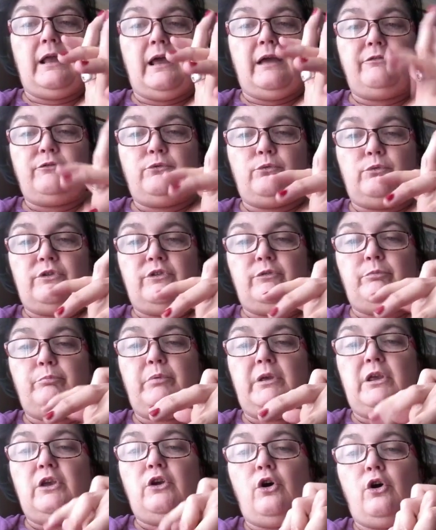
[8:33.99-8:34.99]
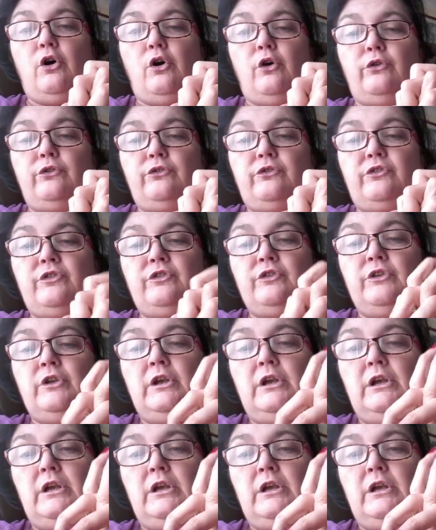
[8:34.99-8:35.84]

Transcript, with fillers: afterwards because